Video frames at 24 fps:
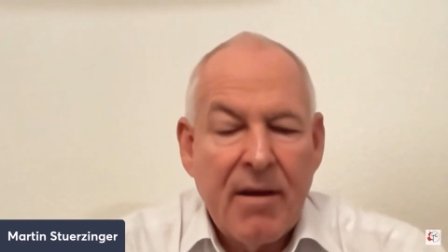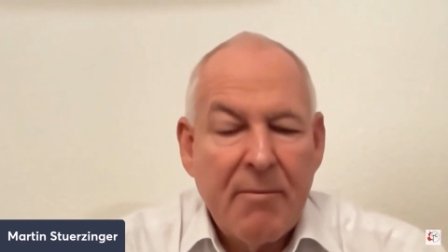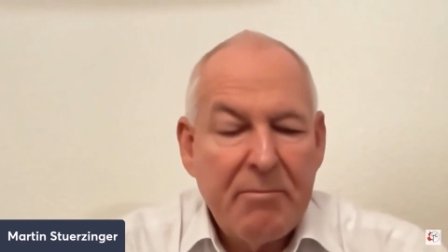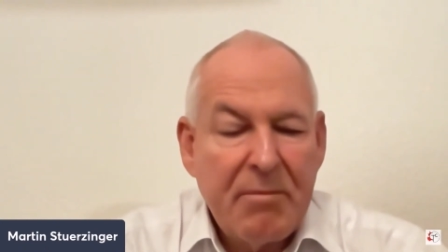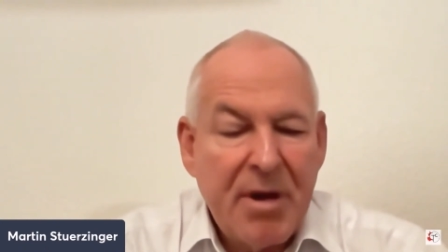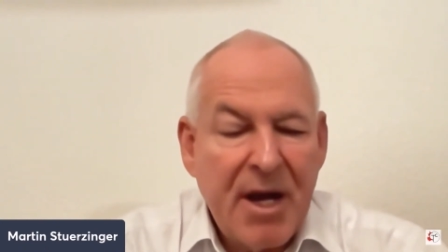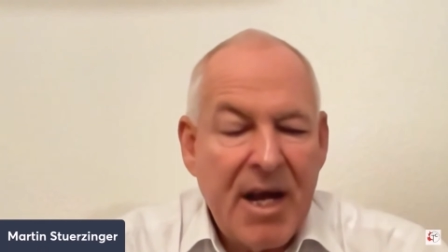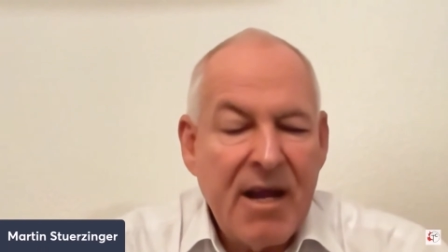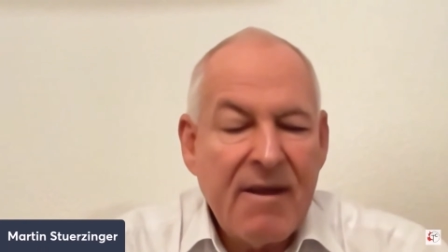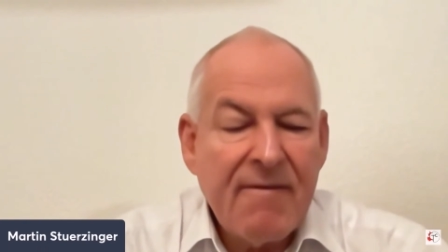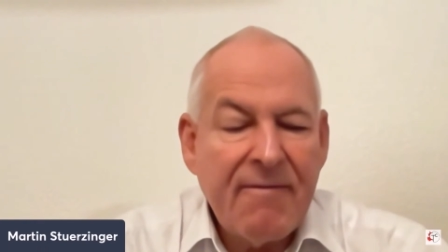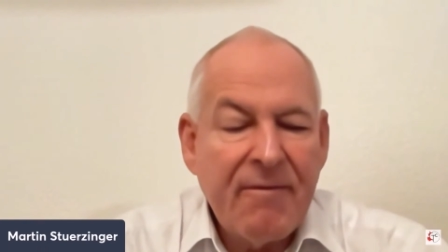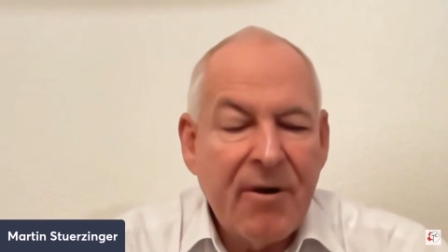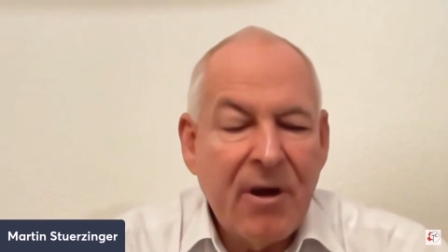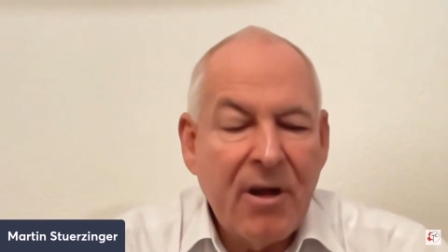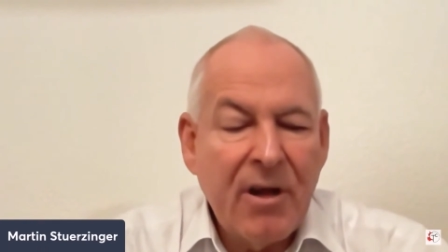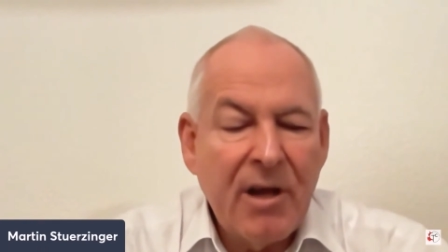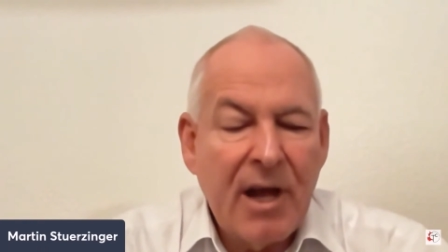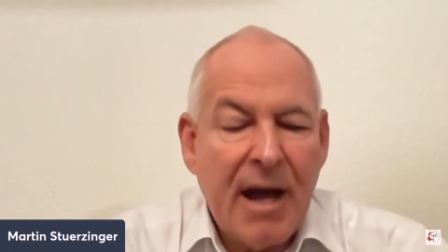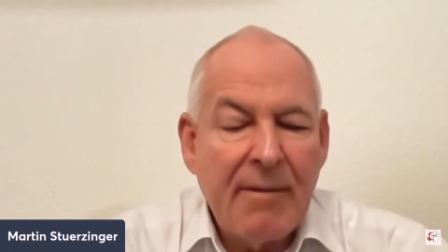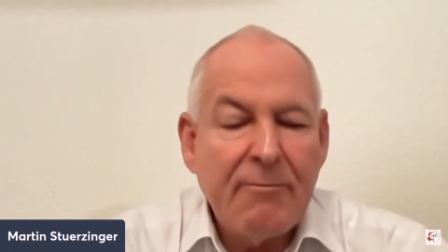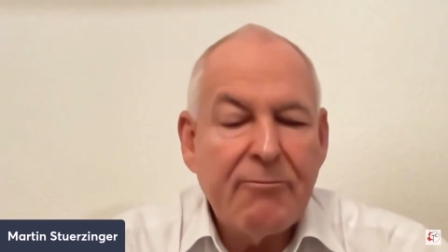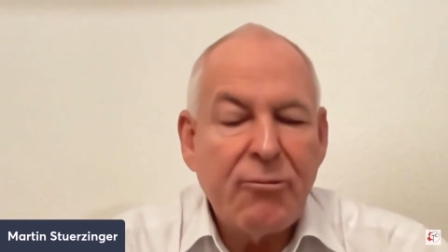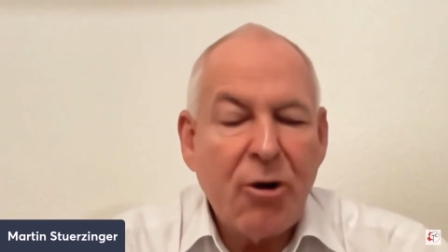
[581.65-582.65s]

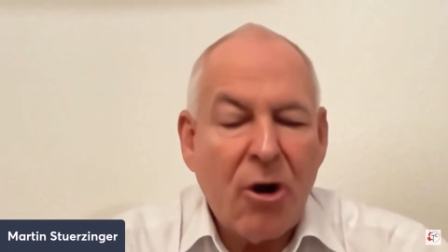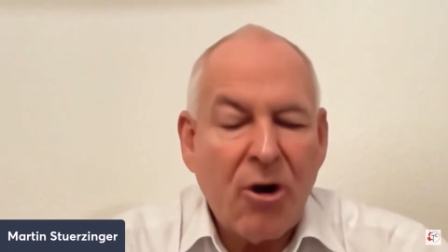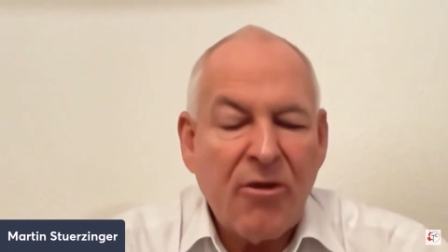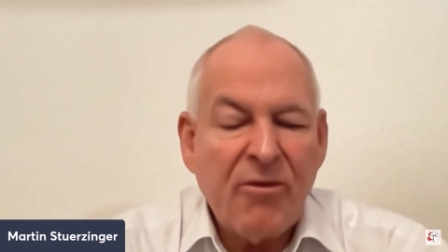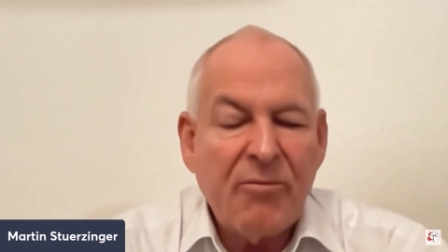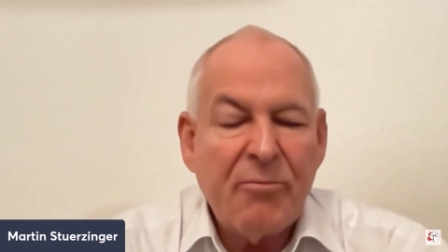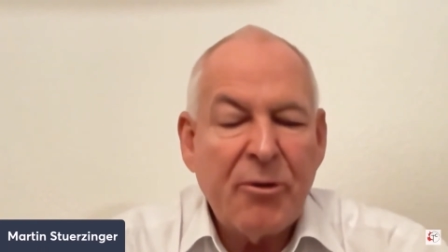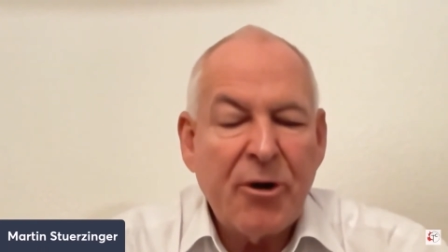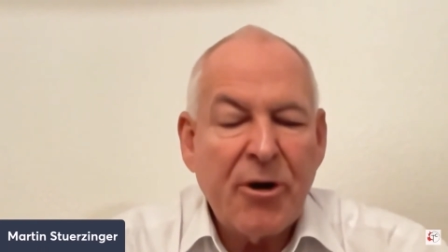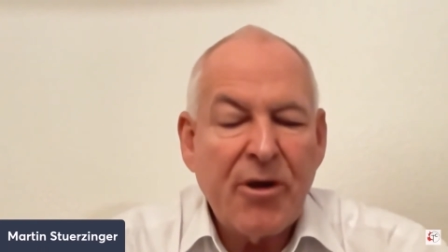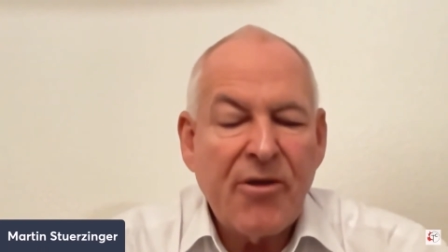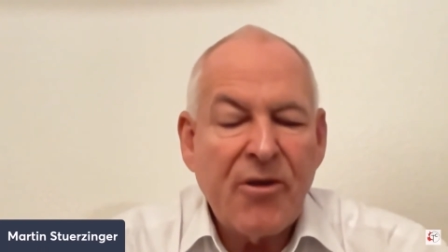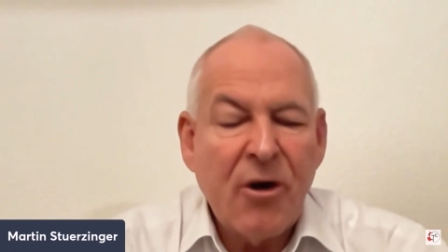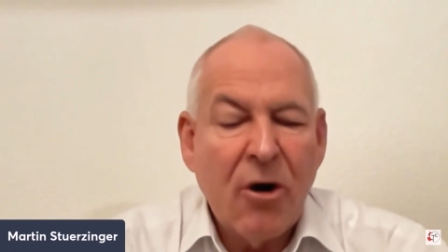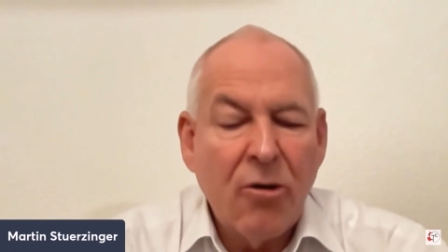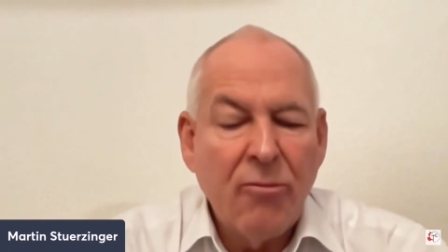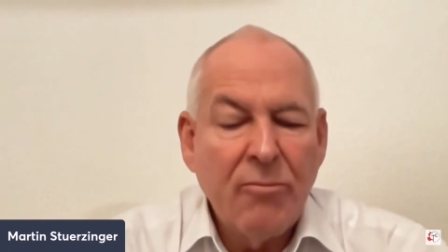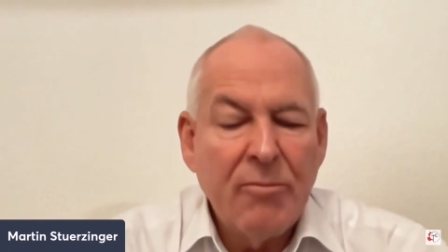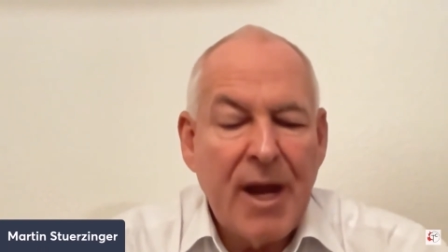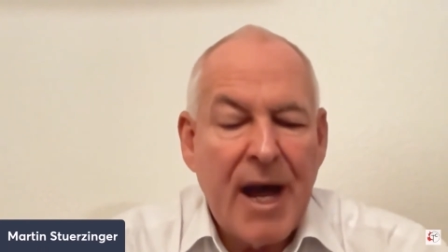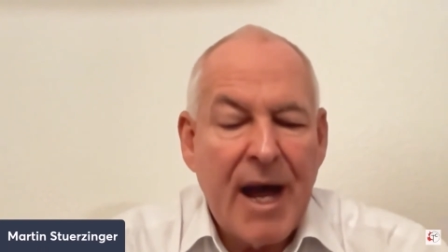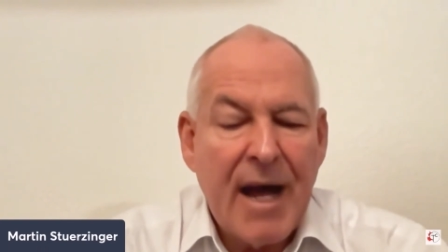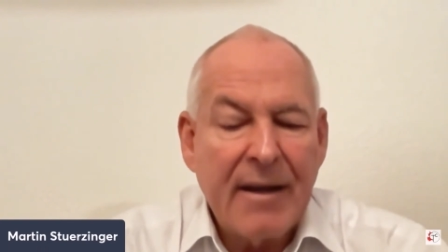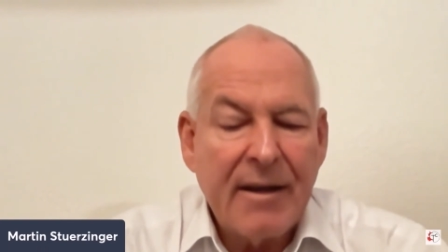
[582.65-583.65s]
peaceful, and prosperous
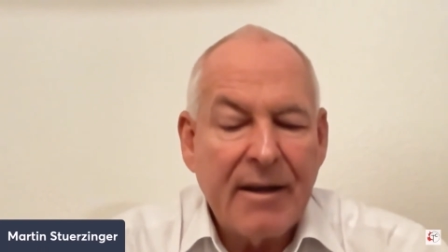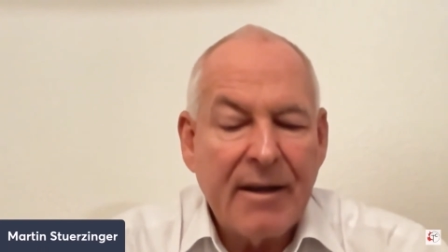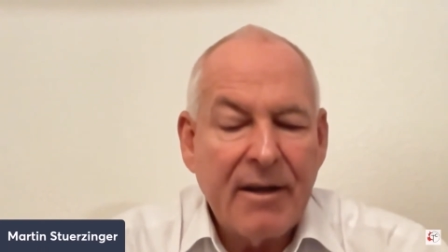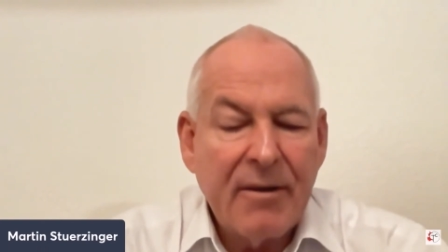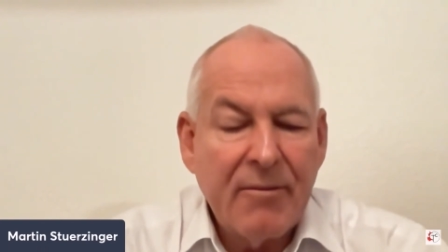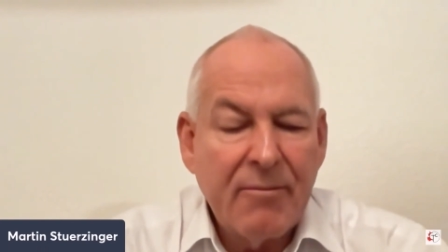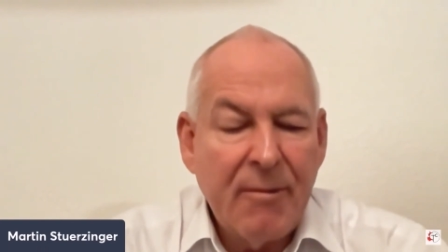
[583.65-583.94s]
homeland